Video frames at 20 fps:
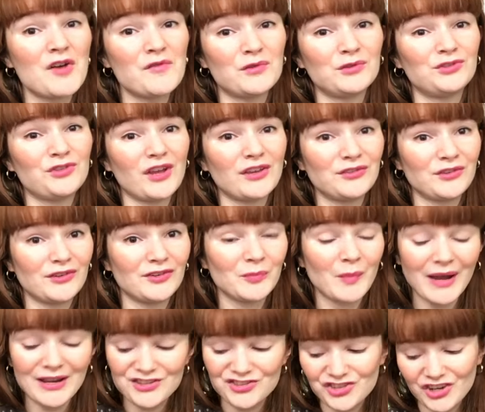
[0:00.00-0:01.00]
helpful suggestions,
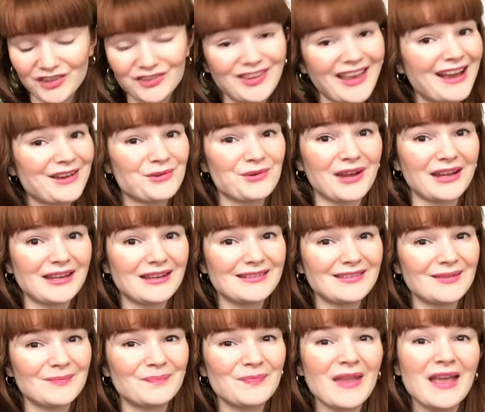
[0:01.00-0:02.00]
but I just cannot get it
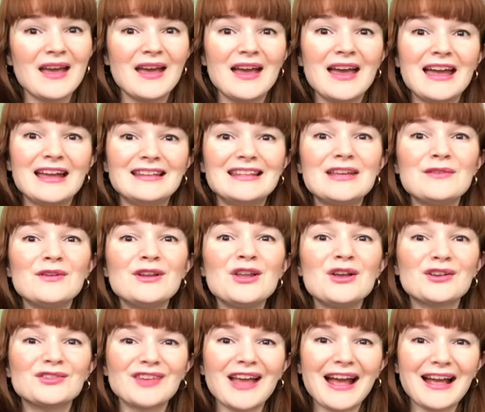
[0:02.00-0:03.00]
to, it never
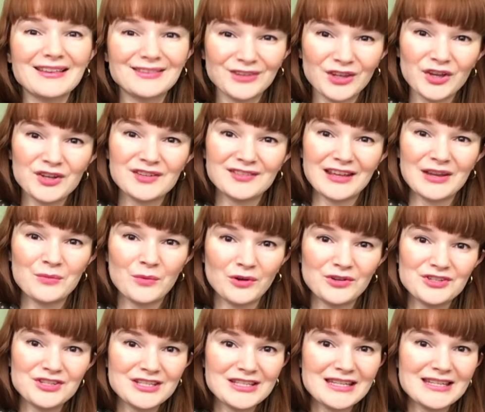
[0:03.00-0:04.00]
looks as good as I
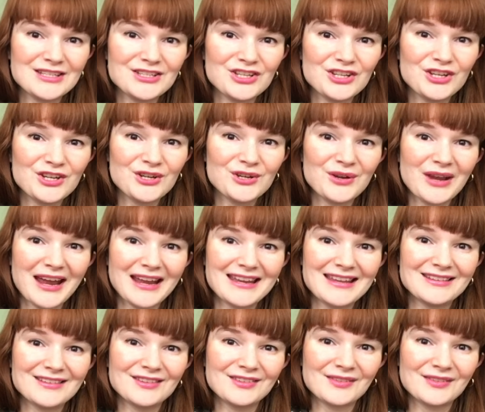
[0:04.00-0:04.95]
wanted it to, and